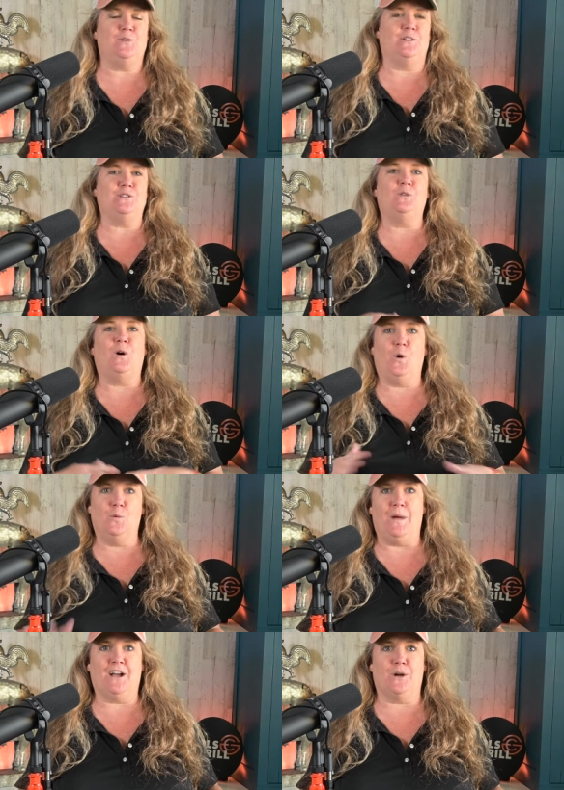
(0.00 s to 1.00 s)
you can do a
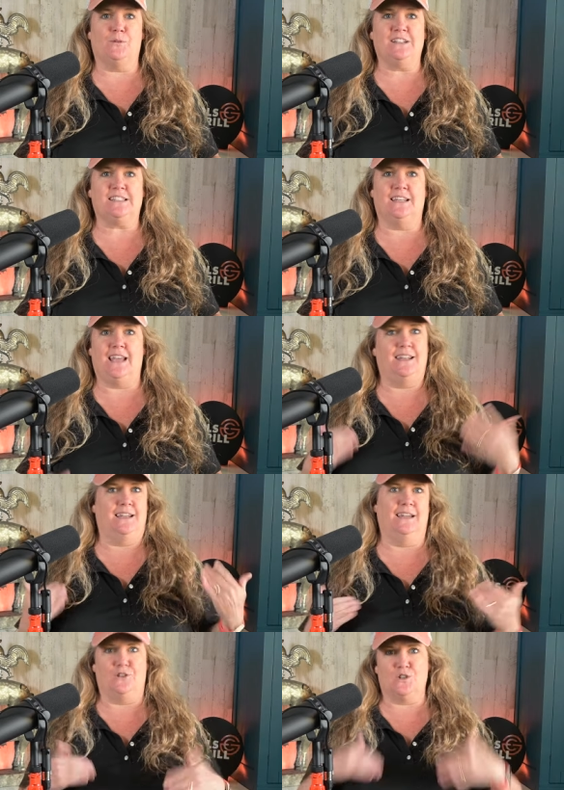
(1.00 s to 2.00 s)
whole packer brisket, and
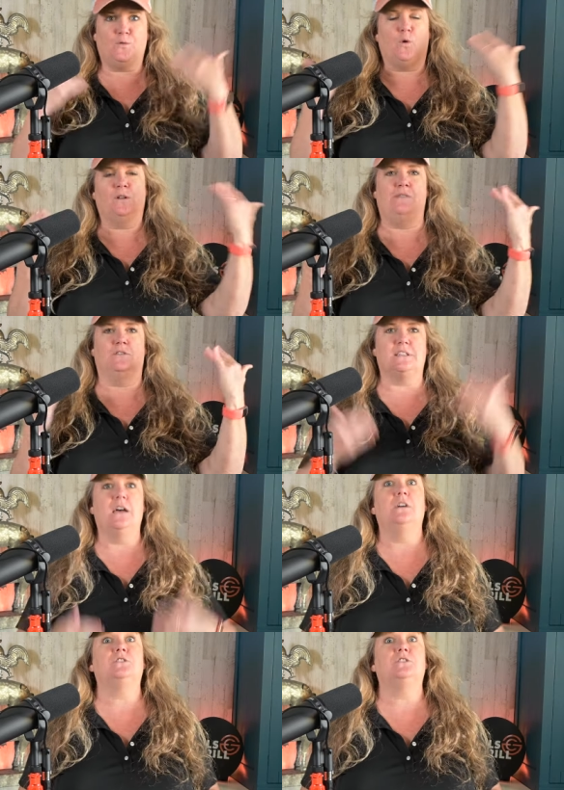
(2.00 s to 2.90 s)
again, there's four levels,